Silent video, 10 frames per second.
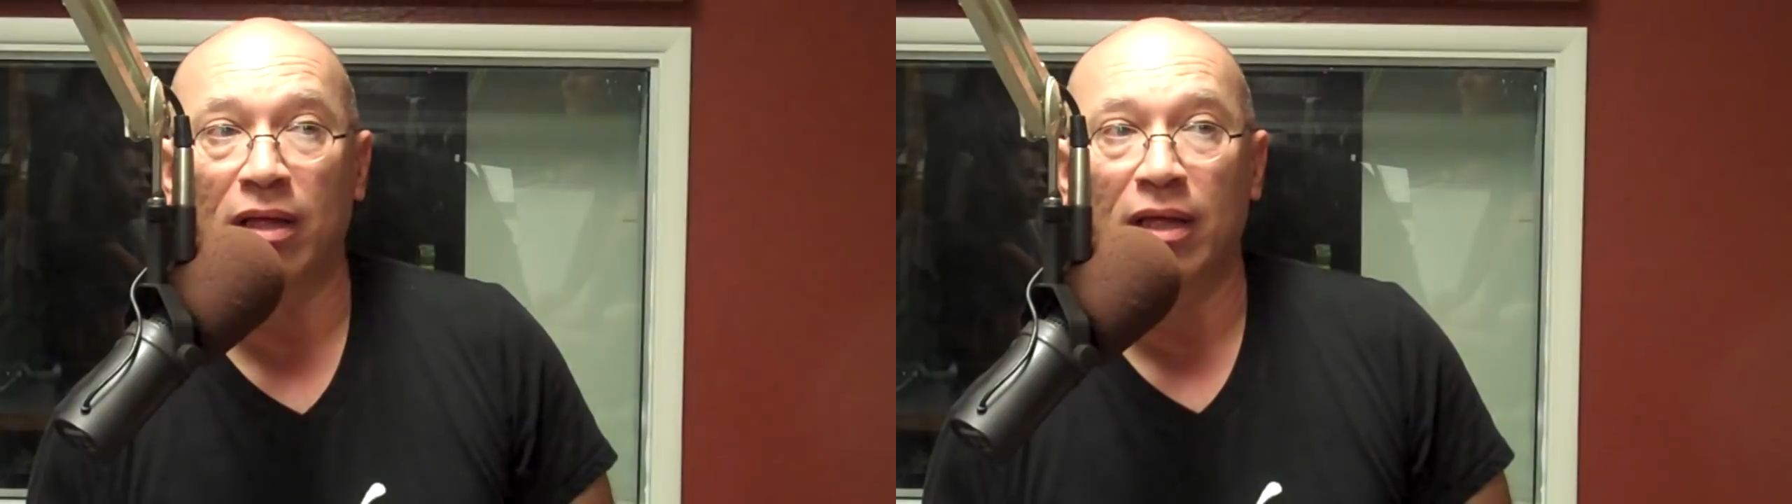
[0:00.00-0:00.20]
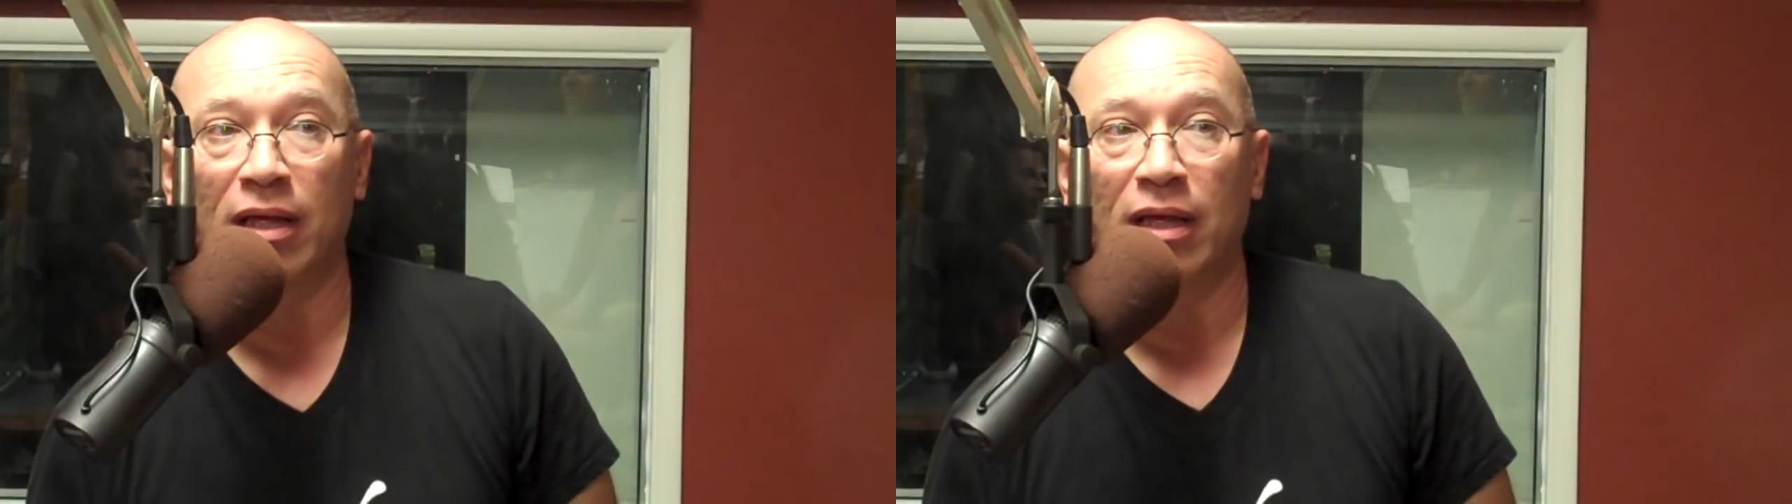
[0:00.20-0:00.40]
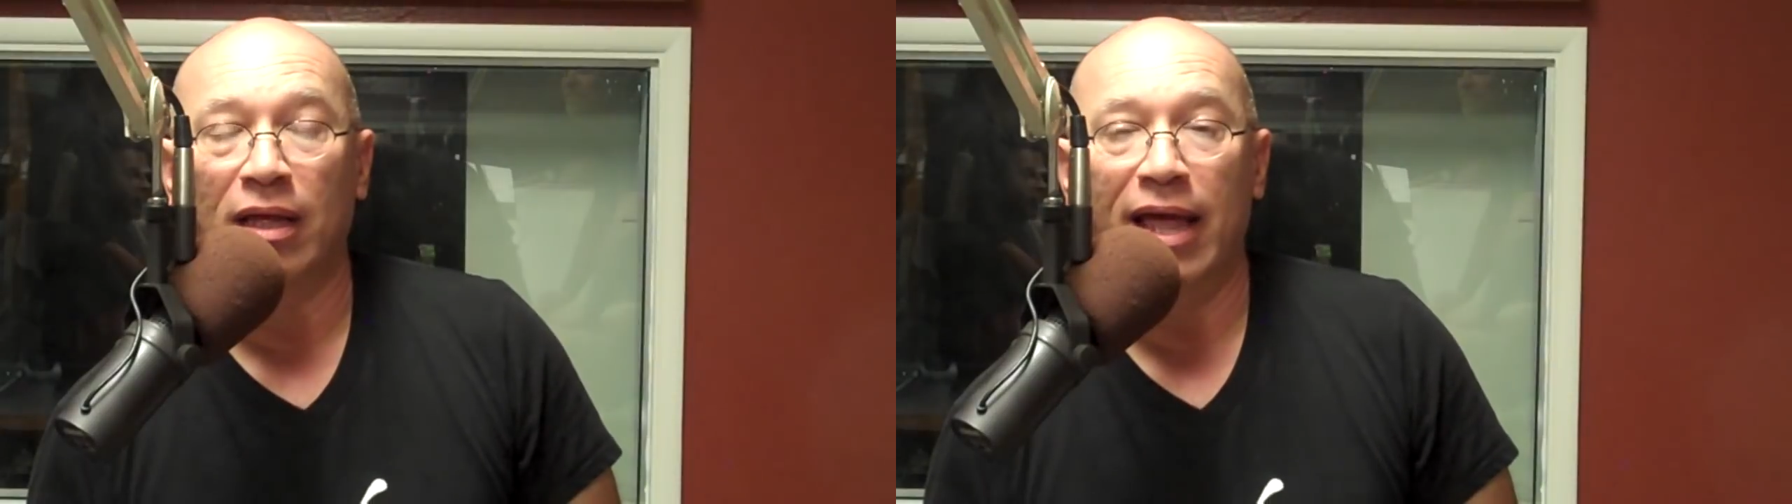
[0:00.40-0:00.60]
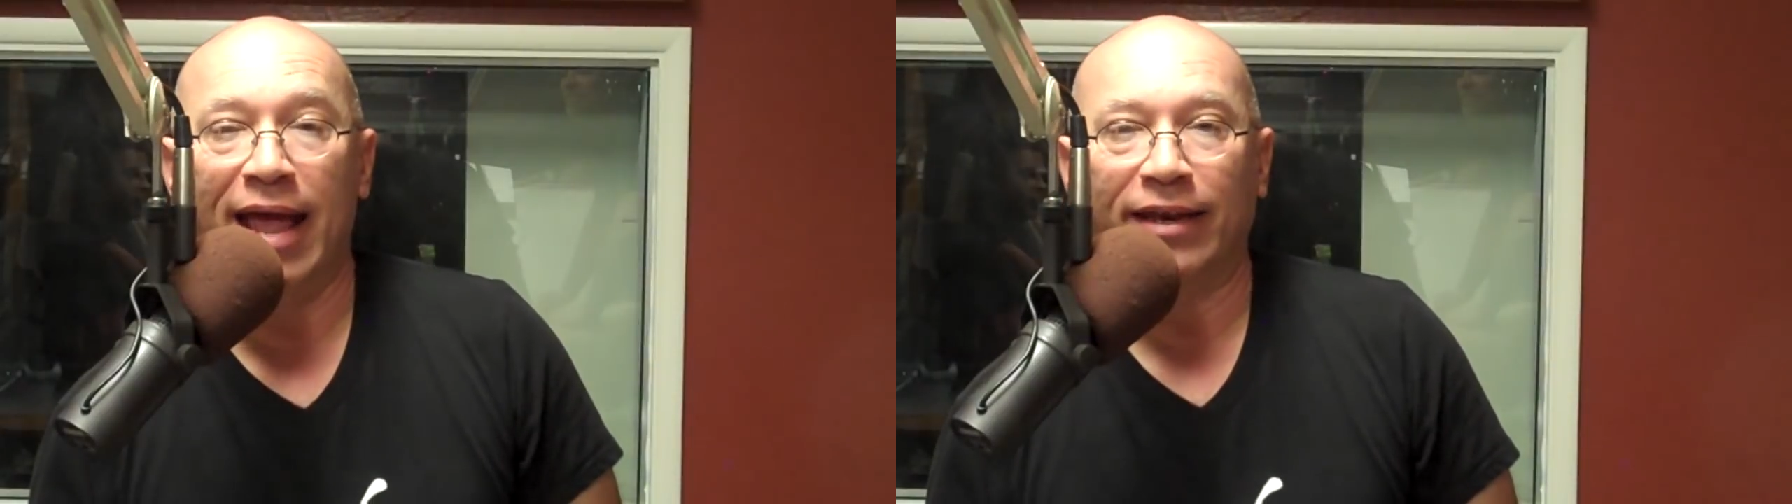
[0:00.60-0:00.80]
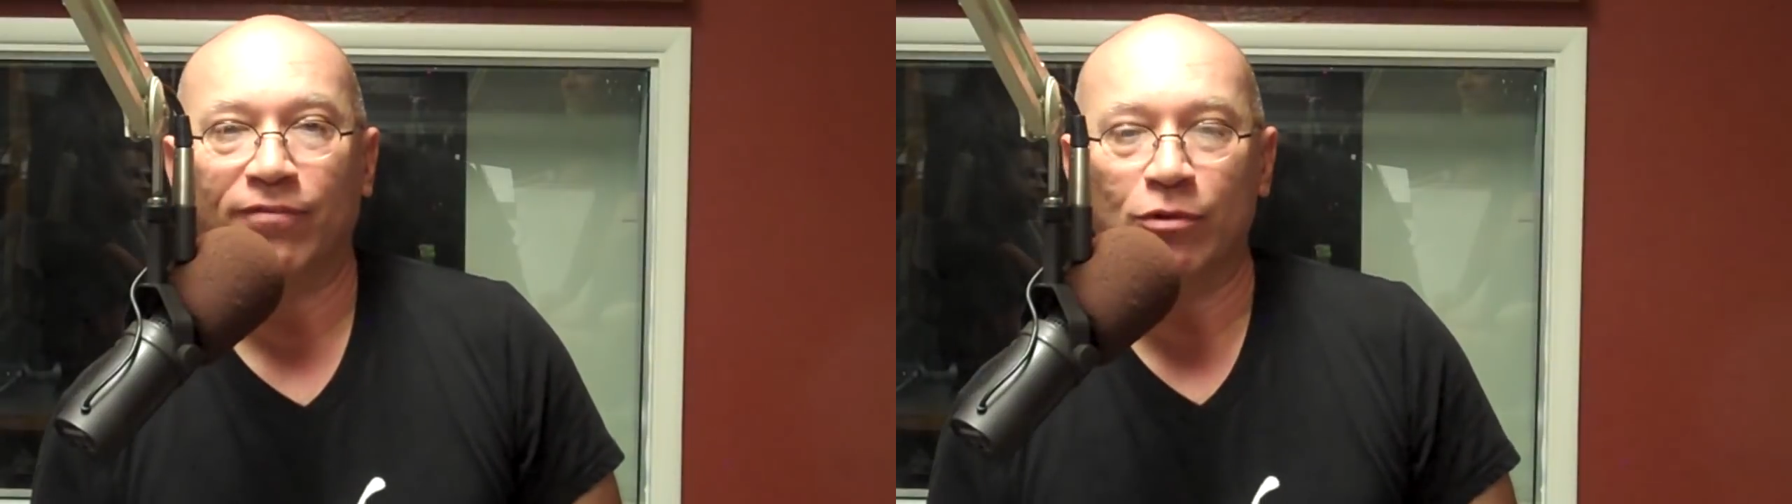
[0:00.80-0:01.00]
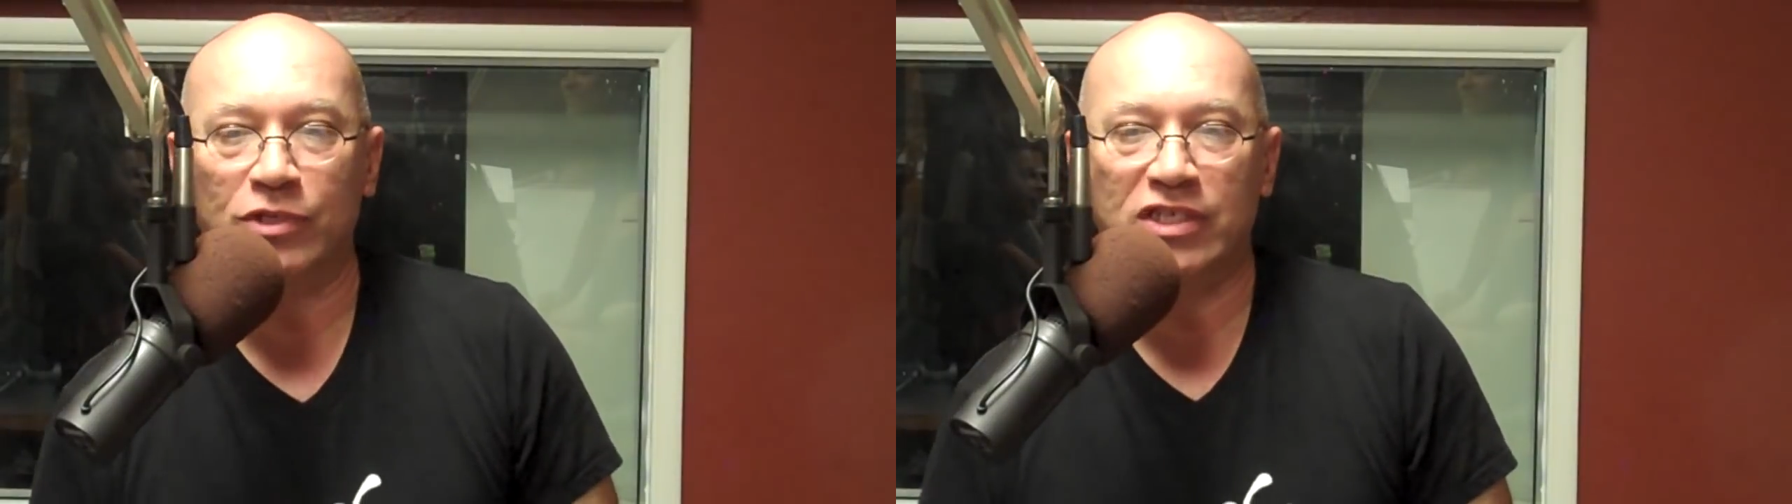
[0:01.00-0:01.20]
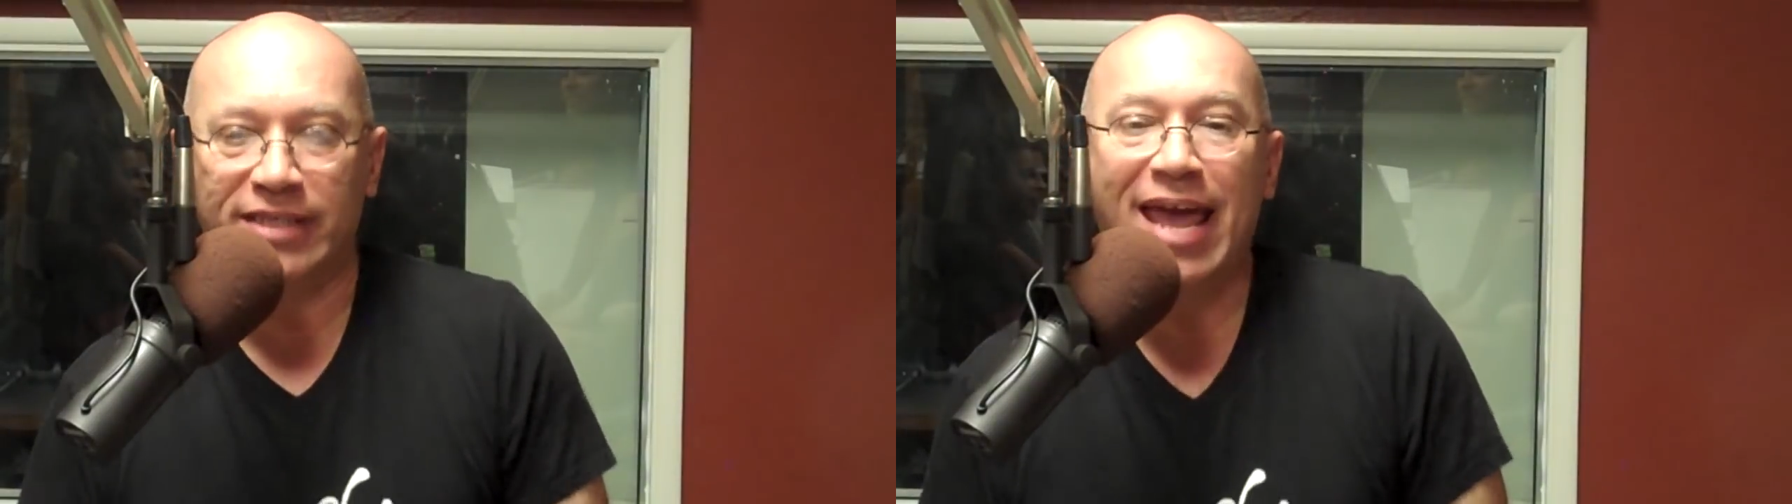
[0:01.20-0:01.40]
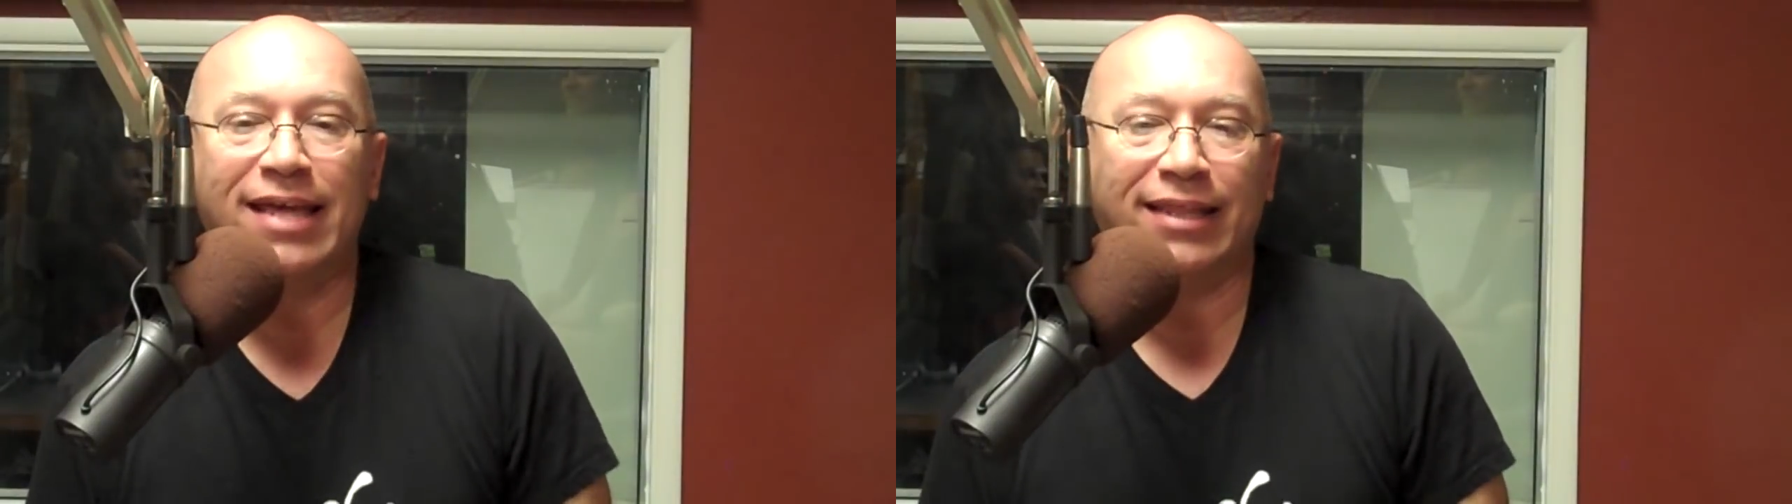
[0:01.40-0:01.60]
And if you
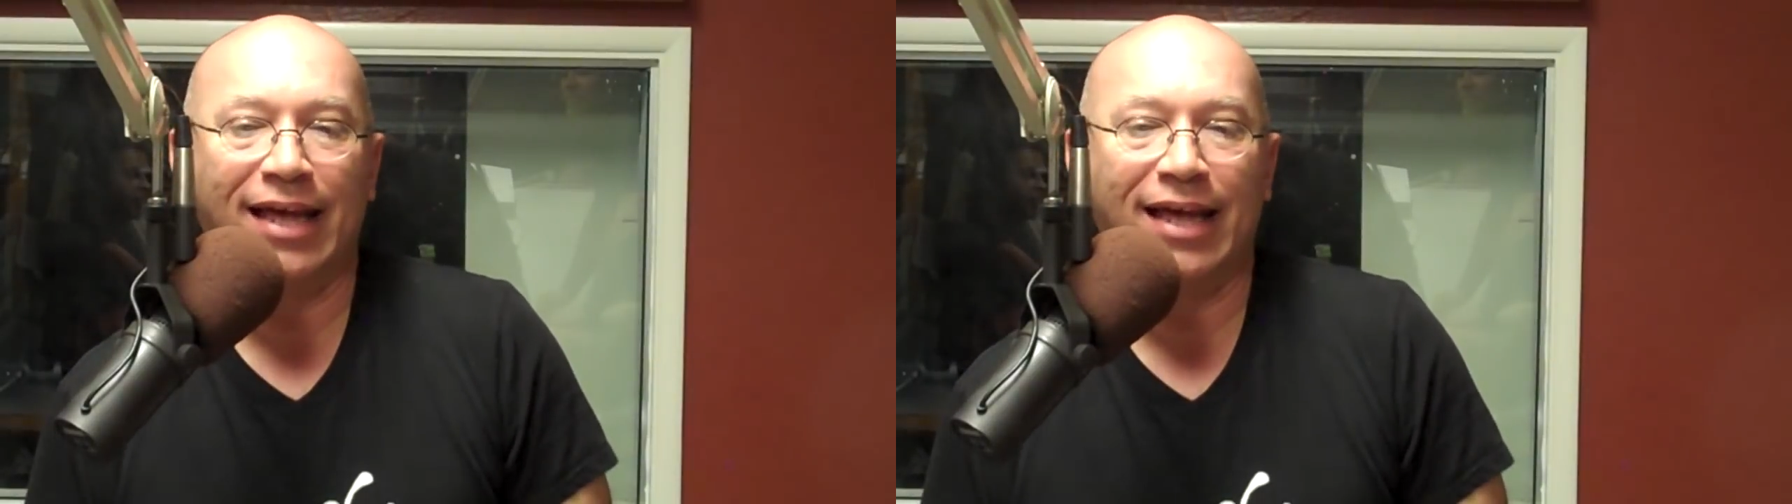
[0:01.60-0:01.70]
stay in